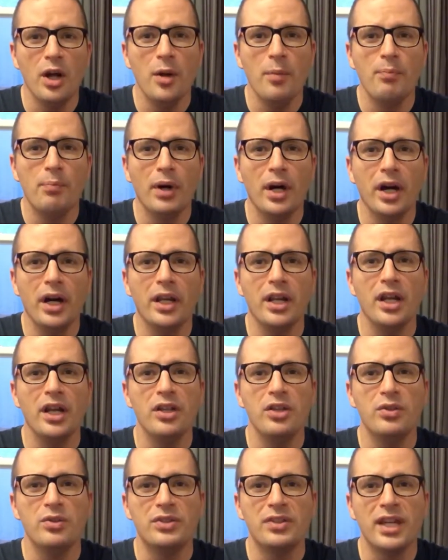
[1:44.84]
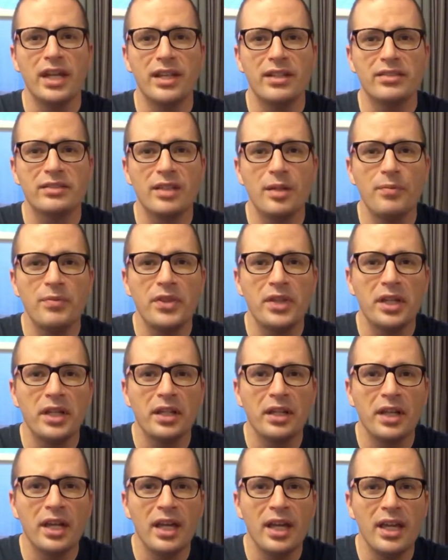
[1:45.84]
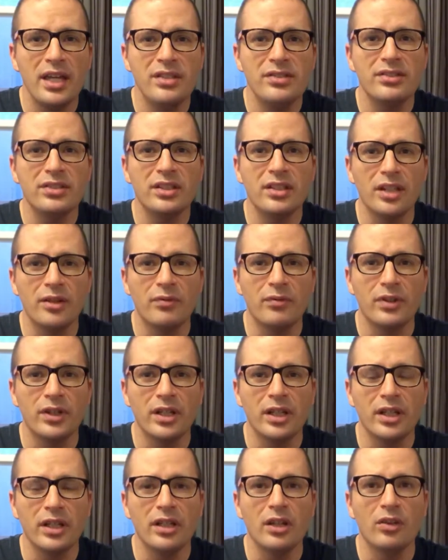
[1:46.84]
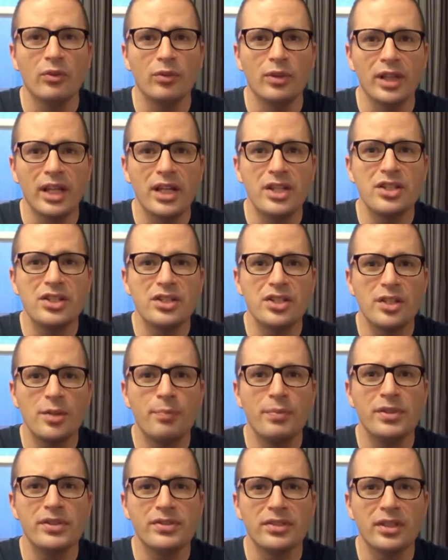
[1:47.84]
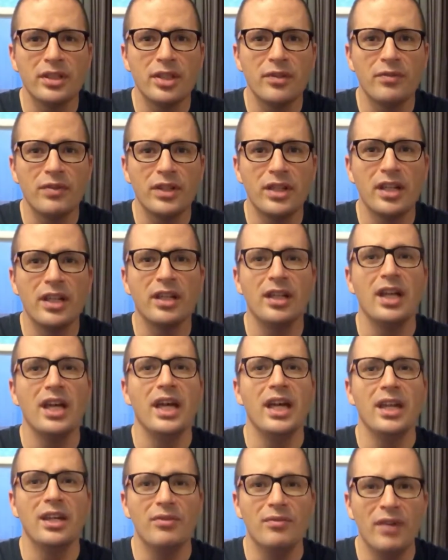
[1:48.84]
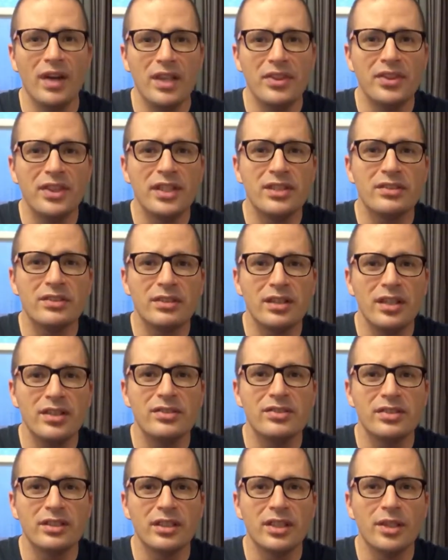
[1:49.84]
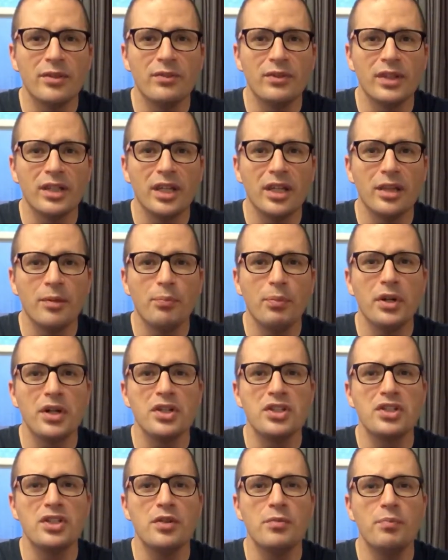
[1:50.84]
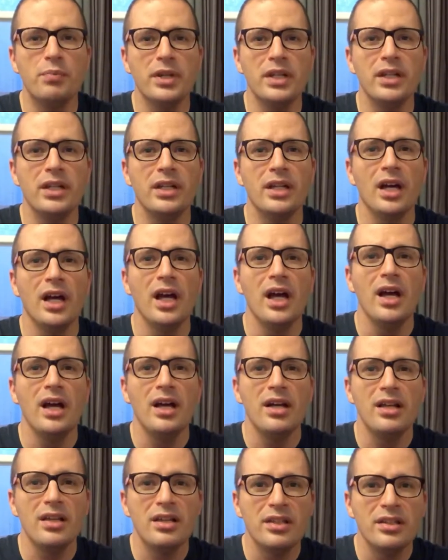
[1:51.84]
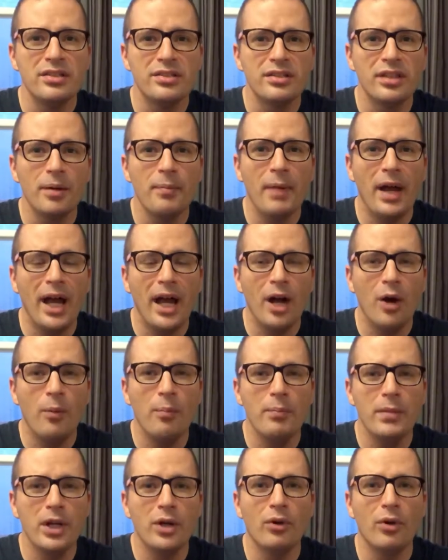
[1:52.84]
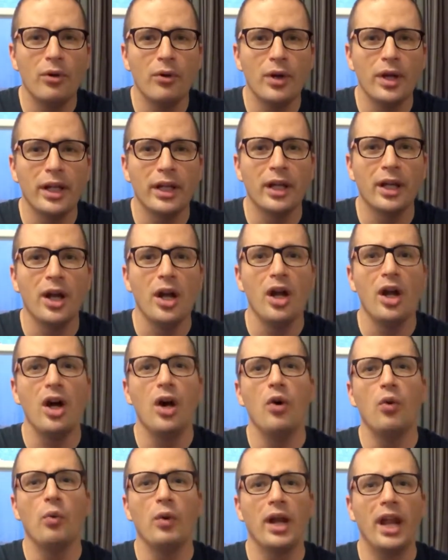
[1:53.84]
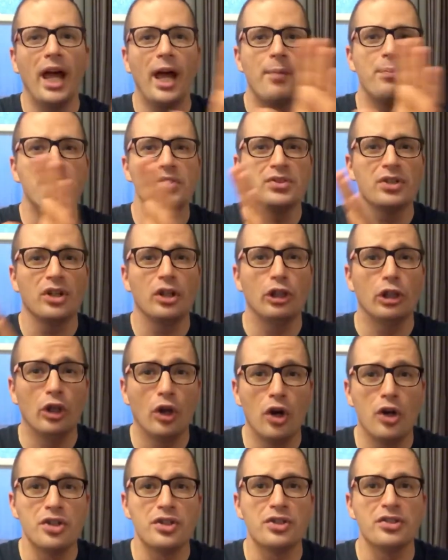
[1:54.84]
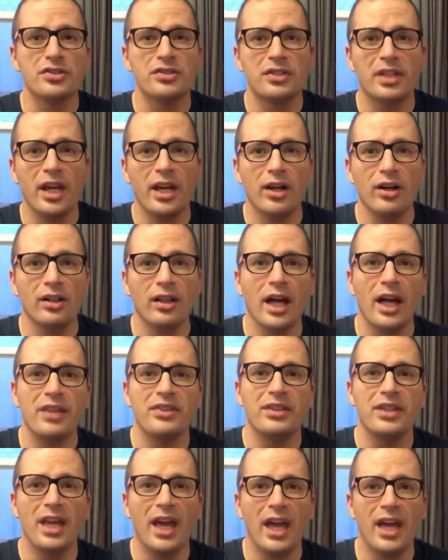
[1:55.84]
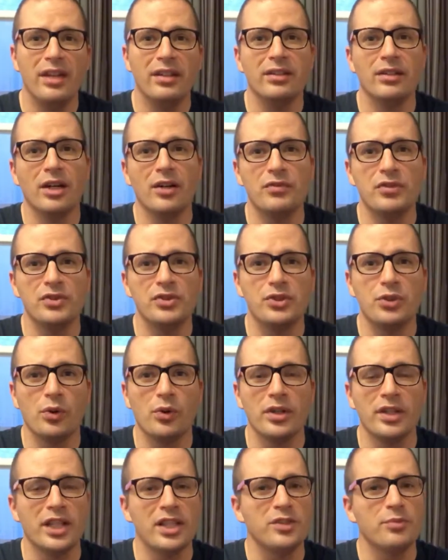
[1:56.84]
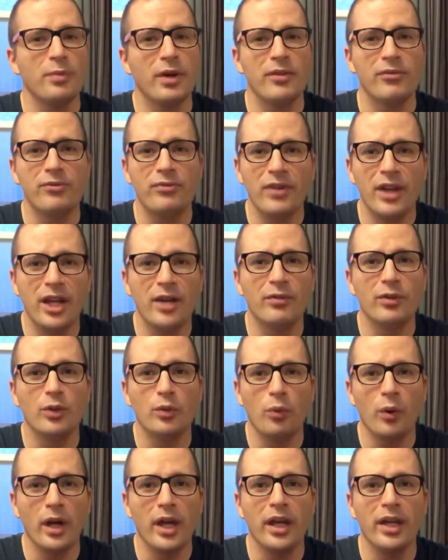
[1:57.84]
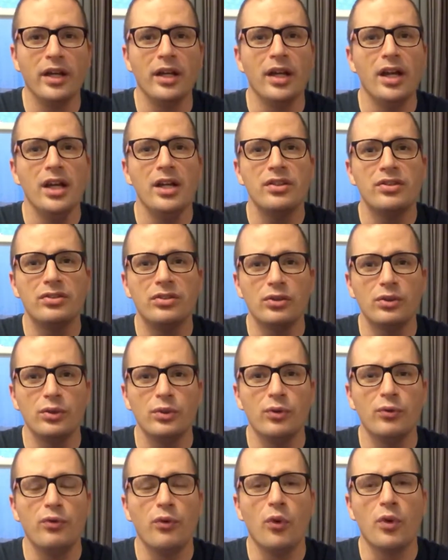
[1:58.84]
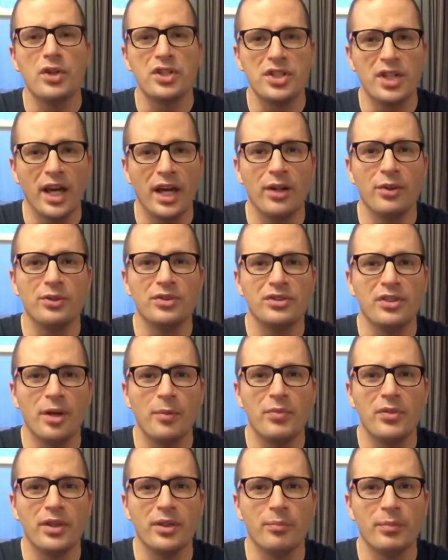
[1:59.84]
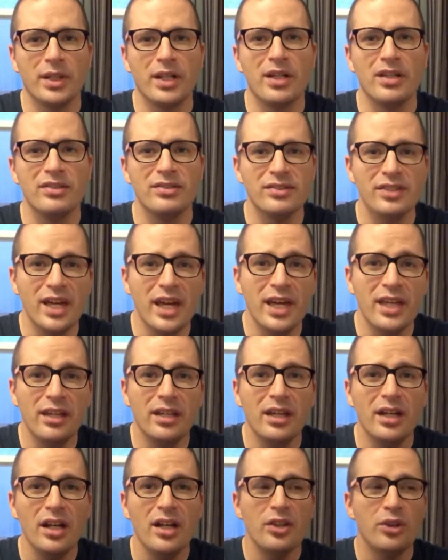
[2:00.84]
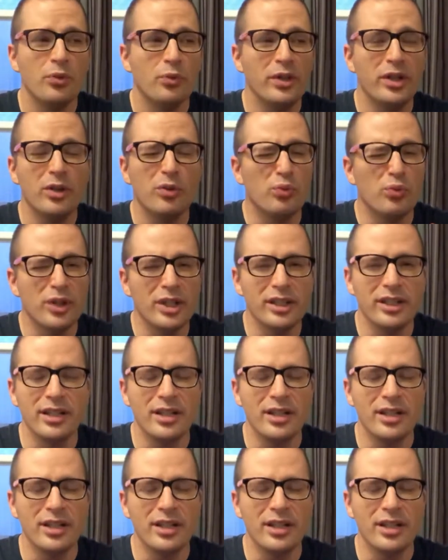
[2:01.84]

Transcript: but you take something insignificant, a relationship insignificant, an event that's insignificant, but it should be somehow mirroring what happens on a larger scale at the end of the story. That's my favorite way to foreshadow something, because then the reader really